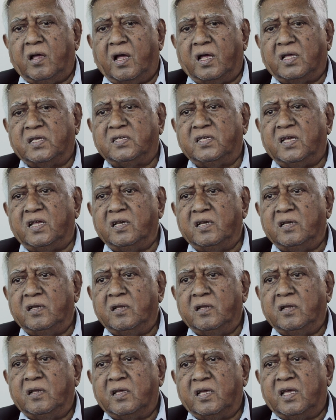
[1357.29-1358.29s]
ASEAN
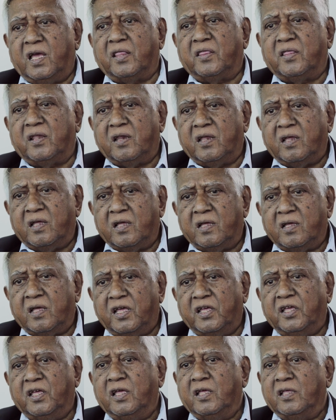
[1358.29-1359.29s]
gathering,
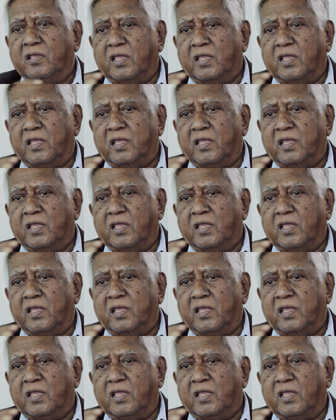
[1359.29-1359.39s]
eh,